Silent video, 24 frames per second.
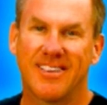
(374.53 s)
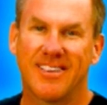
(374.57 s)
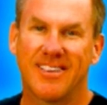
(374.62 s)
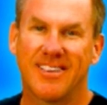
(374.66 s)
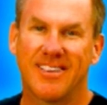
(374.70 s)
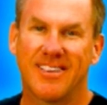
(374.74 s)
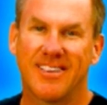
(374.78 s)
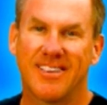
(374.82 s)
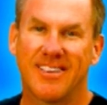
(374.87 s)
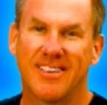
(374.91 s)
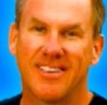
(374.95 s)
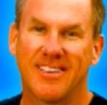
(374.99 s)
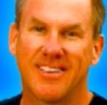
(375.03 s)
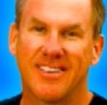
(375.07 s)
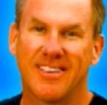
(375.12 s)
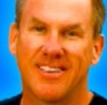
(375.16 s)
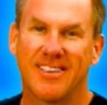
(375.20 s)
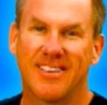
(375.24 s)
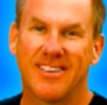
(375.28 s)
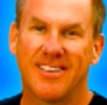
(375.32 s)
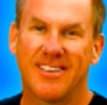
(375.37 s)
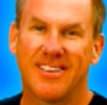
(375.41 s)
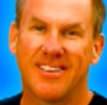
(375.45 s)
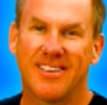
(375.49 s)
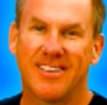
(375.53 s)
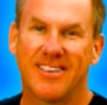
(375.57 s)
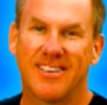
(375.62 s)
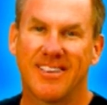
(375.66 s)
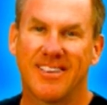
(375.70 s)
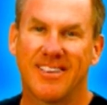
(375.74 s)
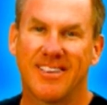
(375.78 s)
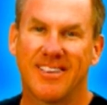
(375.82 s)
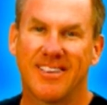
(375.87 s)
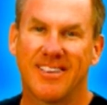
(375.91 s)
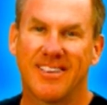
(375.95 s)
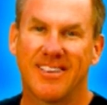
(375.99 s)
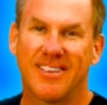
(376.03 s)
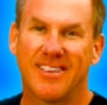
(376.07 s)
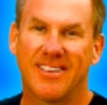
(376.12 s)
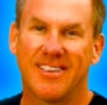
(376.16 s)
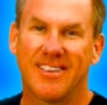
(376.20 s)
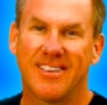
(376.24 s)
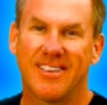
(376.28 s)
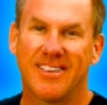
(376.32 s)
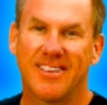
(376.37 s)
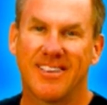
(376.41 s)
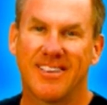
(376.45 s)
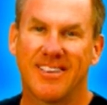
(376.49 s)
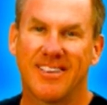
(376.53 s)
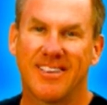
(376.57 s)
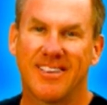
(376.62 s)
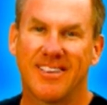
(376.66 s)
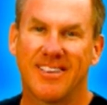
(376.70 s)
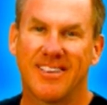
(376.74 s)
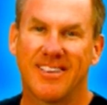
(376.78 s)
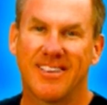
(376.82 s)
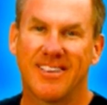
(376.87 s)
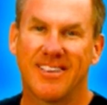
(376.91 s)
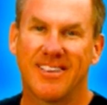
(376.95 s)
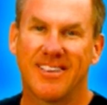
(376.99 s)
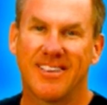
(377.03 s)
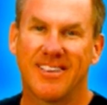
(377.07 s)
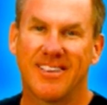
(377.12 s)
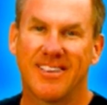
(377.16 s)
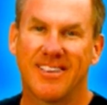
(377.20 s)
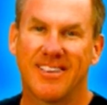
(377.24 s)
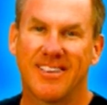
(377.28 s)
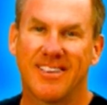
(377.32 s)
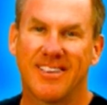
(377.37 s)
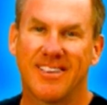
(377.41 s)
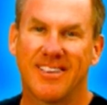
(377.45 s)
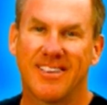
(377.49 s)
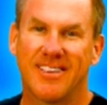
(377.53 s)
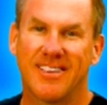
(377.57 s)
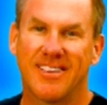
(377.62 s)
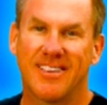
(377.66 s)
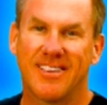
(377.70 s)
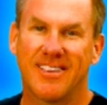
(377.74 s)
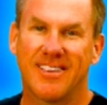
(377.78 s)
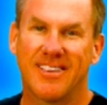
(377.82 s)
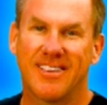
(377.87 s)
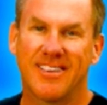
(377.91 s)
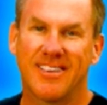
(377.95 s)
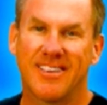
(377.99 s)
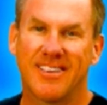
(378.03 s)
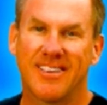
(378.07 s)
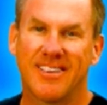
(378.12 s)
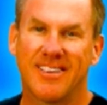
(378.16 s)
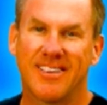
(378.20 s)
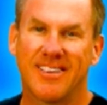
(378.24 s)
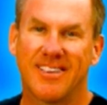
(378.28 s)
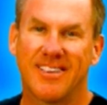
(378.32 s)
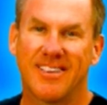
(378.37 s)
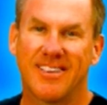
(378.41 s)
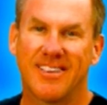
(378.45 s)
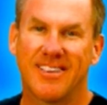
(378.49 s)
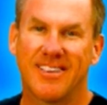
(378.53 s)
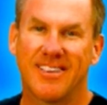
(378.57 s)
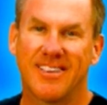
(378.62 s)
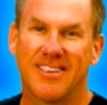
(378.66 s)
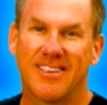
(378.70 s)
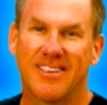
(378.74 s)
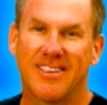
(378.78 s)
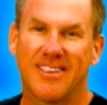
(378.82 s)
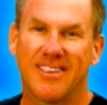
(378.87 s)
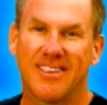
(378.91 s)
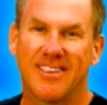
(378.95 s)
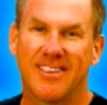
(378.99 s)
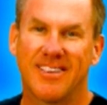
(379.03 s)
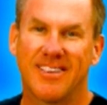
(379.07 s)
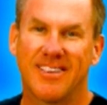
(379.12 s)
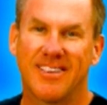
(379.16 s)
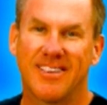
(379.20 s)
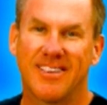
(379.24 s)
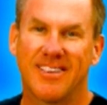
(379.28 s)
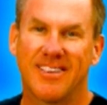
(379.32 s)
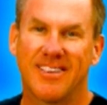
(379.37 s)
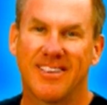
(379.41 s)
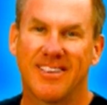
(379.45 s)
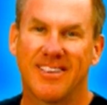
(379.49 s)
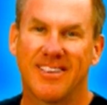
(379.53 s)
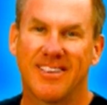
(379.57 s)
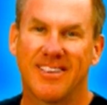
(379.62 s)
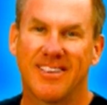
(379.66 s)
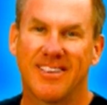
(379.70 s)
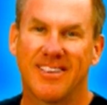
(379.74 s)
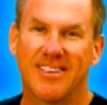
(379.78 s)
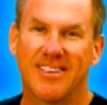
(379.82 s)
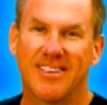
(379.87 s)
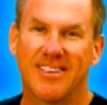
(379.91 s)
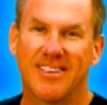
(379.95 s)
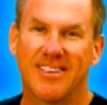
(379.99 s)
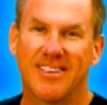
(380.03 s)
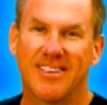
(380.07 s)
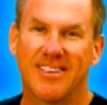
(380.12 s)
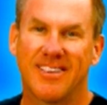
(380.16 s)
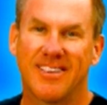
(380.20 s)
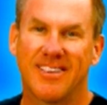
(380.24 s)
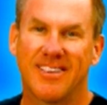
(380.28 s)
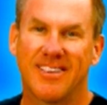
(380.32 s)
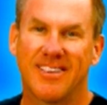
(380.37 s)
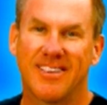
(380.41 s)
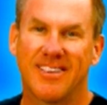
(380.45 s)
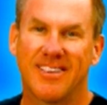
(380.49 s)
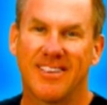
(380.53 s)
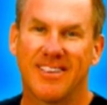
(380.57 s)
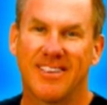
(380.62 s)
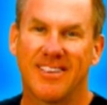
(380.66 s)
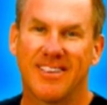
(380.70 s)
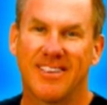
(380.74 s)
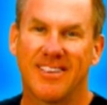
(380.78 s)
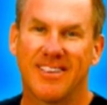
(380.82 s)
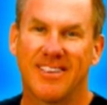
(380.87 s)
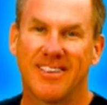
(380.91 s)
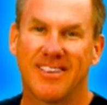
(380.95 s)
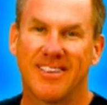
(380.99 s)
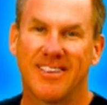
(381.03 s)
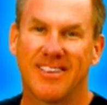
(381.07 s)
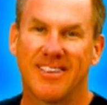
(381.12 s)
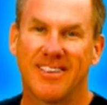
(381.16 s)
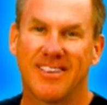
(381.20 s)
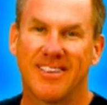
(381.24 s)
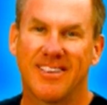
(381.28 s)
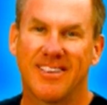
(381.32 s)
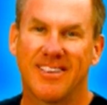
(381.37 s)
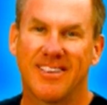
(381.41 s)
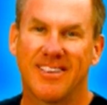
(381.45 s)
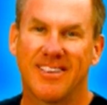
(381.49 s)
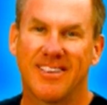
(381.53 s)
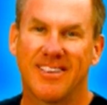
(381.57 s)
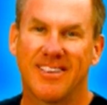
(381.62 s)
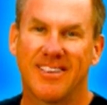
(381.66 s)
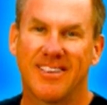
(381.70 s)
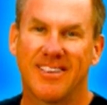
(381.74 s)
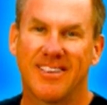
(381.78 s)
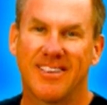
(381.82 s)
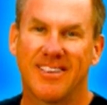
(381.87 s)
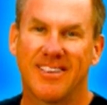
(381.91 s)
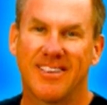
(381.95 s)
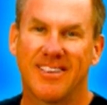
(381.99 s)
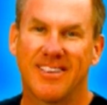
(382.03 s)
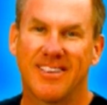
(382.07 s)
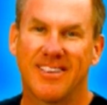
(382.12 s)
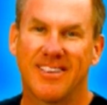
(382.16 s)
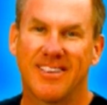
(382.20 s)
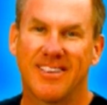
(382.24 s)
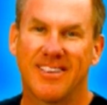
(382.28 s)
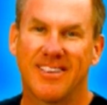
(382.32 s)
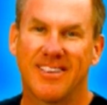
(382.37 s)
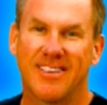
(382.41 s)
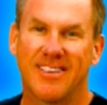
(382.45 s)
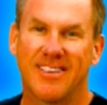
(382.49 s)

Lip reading: This is a still picture; no speech is visible.